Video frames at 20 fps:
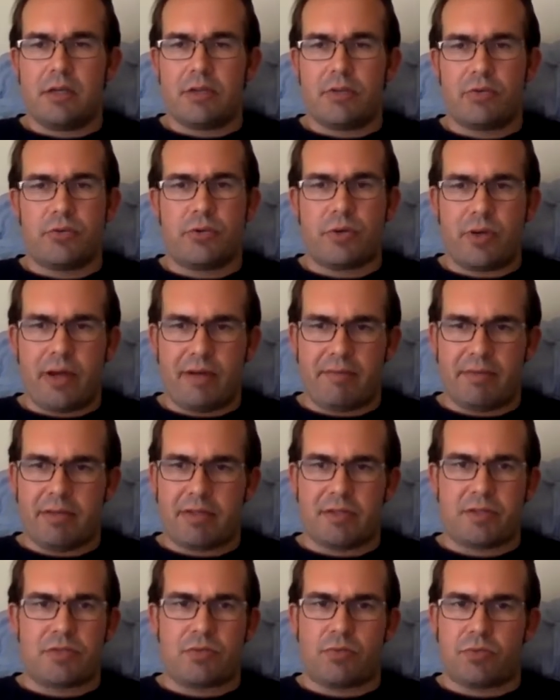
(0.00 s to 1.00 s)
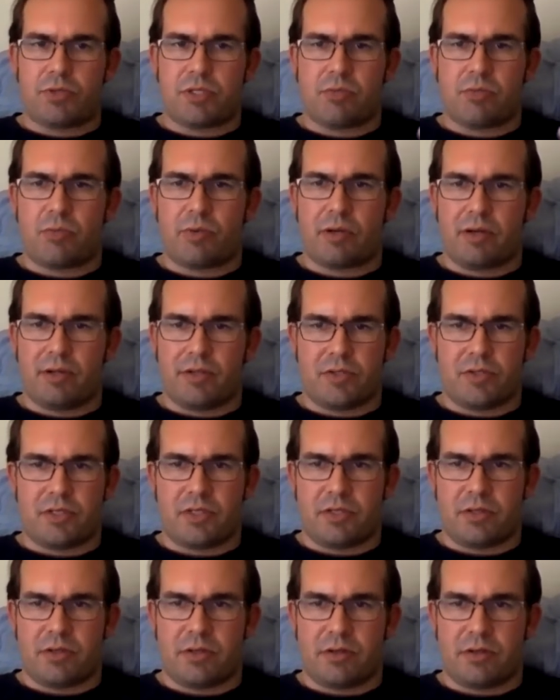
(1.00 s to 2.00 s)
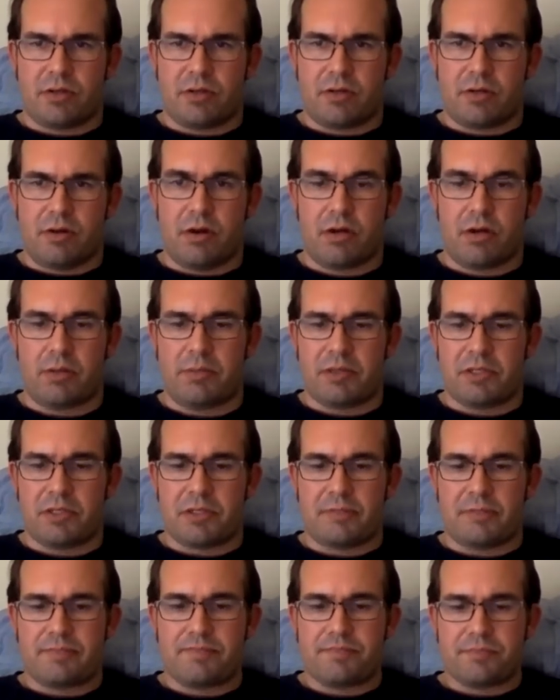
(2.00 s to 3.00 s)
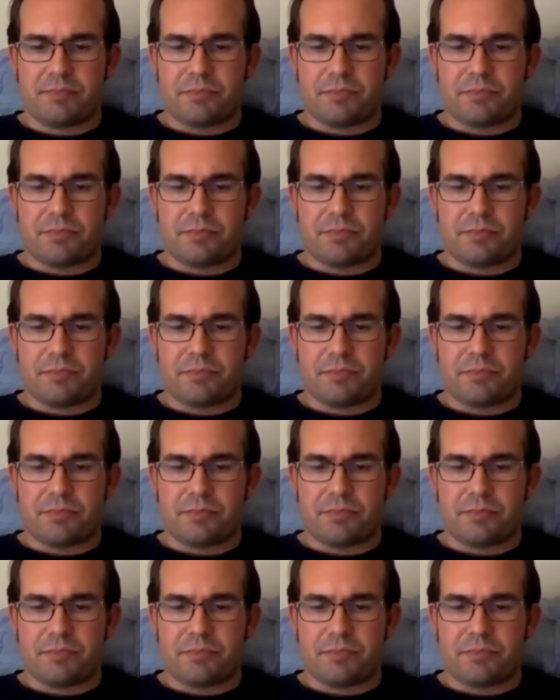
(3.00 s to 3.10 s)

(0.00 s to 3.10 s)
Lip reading: through your evidence or somewhere else in your argument.